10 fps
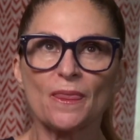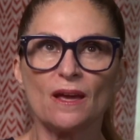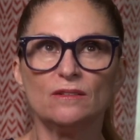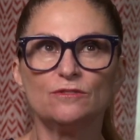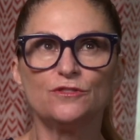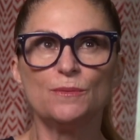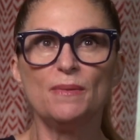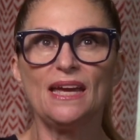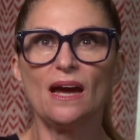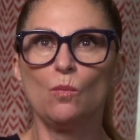for
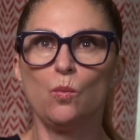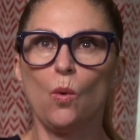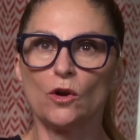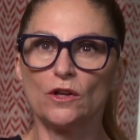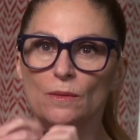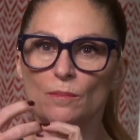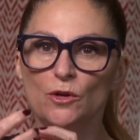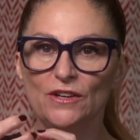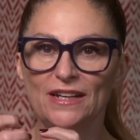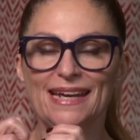me, I wanted the
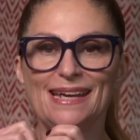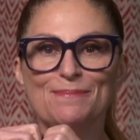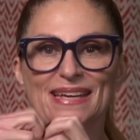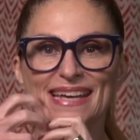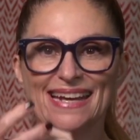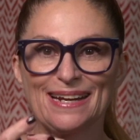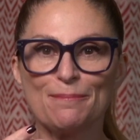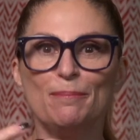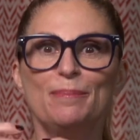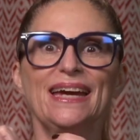movie to keep getting
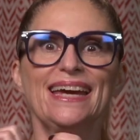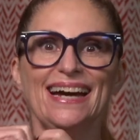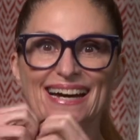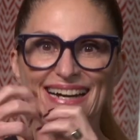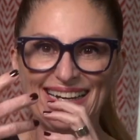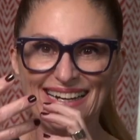bigger